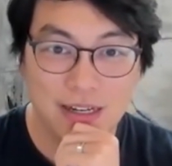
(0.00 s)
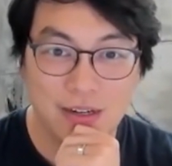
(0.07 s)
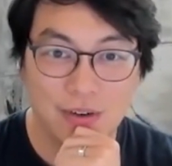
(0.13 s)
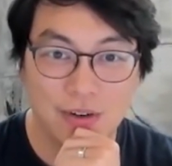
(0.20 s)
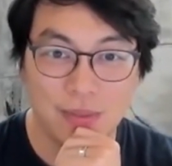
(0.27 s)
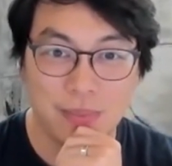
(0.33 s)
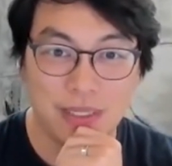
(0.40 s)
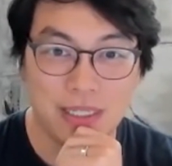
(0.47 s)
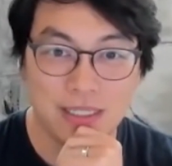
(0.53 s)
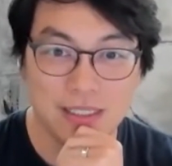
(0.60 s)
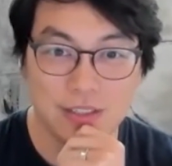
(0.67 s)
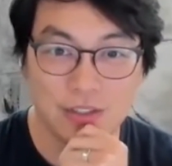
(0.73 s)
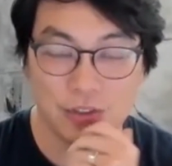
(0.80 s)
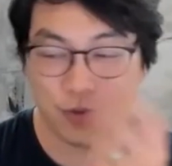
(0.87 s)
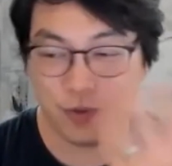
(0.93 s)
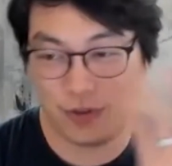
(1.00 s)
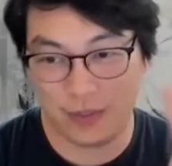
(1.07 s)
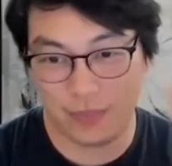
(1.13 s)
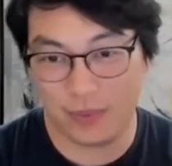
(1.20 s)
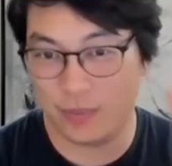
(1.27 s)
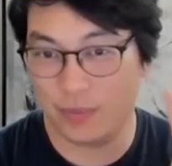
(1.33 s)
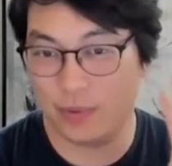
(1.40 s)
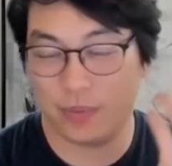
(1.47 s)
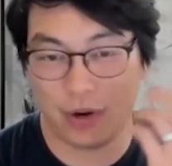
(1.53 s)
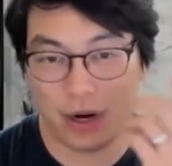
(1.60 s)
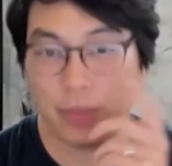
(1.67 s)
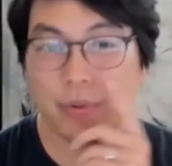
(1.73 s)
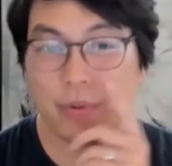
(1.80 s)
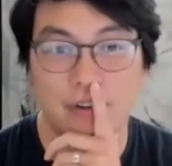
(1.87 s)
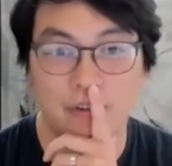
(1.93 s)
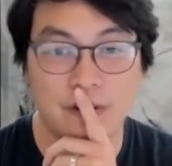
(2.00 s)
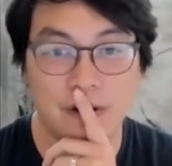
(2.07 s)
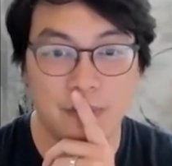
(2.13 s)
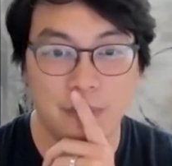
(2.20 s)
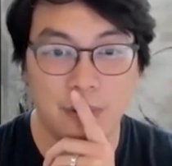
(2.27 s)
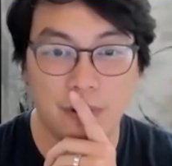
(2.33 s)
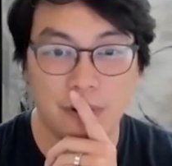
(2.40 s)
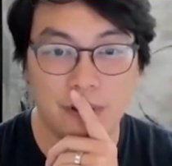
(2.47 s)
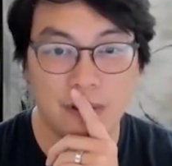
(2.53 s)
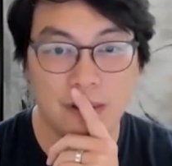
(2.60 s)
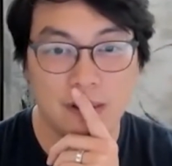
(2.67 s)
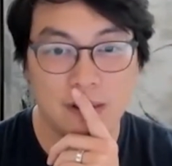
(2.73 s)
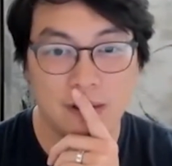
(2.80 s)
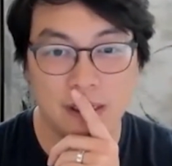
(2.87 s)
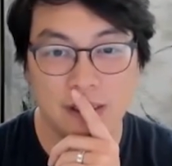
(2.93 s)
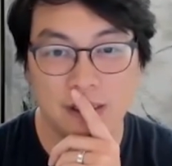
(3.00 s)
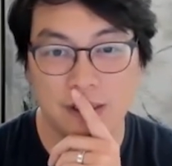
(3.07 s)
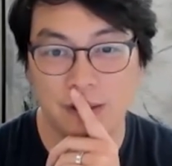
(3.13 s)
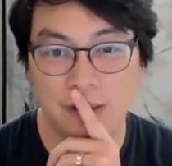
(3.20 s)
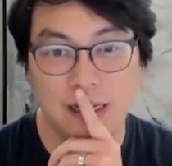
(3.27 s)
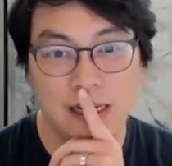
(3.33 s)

right? Because those 5 people probably are very important, right? So,